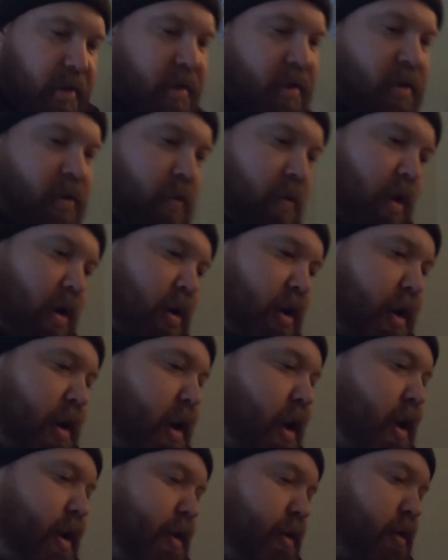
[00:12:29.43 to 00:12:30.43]
These are working
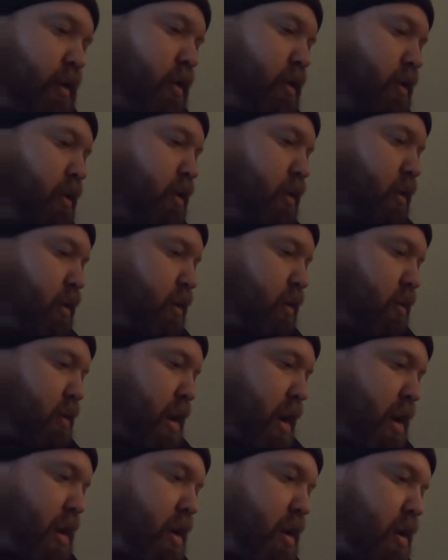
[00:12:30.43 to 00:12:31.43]
hands
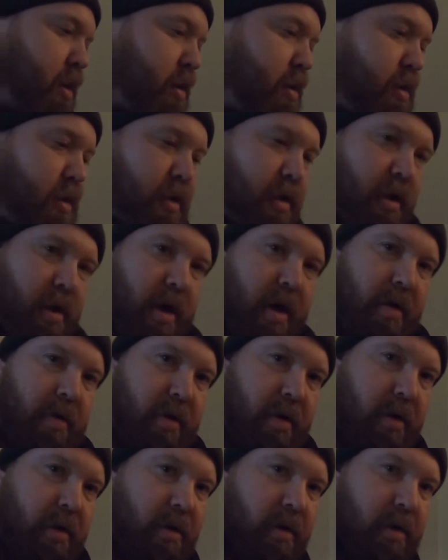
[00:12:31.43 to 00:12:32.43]
right here, you know?
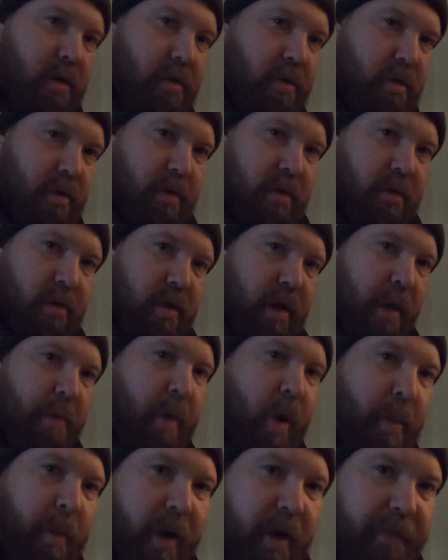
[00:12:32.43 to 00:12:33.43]
Come
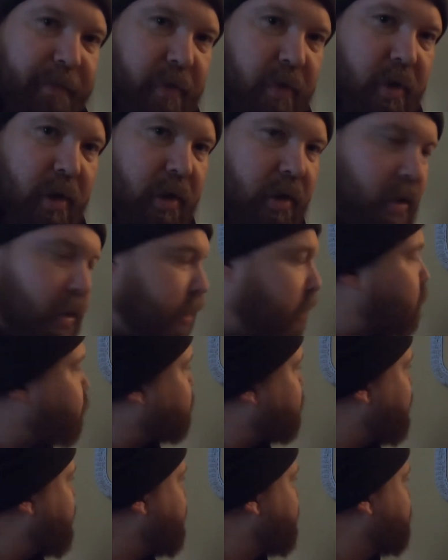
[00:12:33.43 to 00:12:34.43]
home after a long
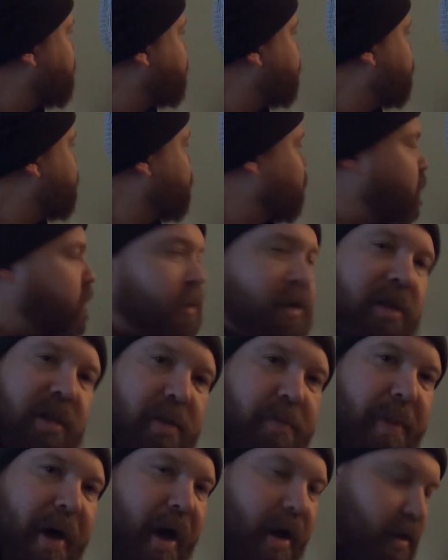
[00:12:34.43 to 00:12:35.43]
day of
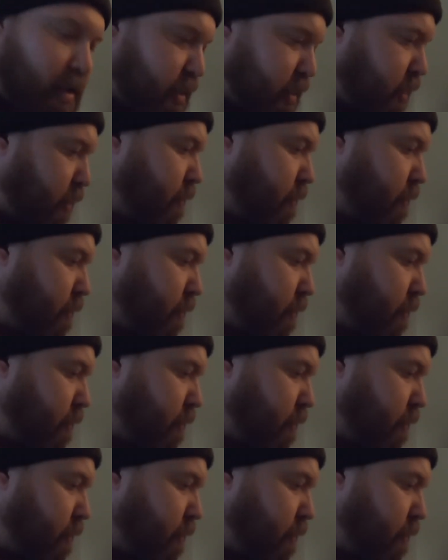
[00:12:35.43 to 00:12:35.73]
spackling.